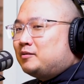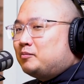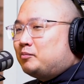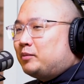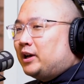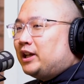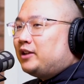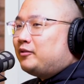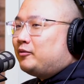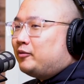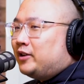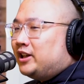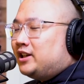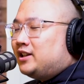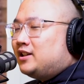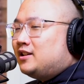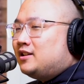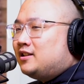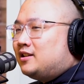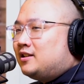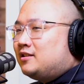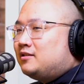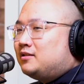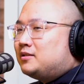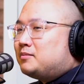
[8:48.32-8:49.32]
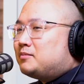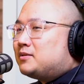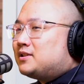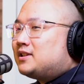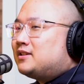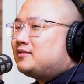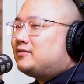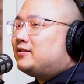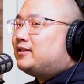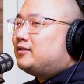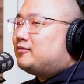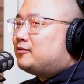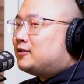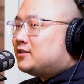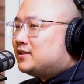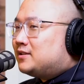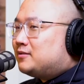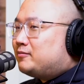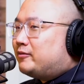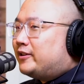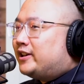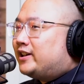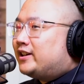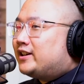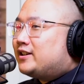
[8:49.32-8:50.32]
But when he killed himself, he
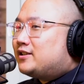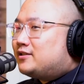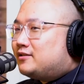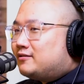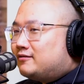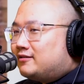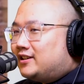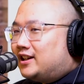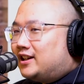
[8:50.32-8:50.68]
wasn't wearing that shoe.